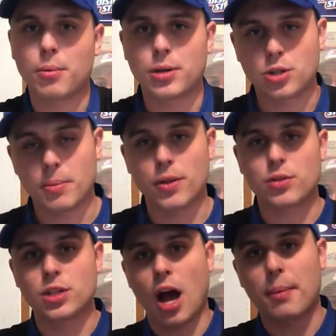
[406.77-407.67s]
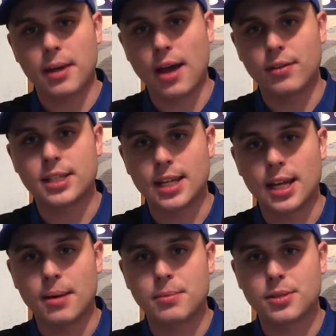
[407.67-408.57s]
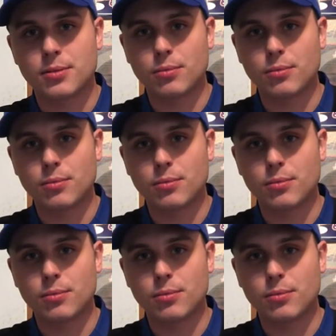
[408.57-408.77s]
we talk about those top-heavy teams.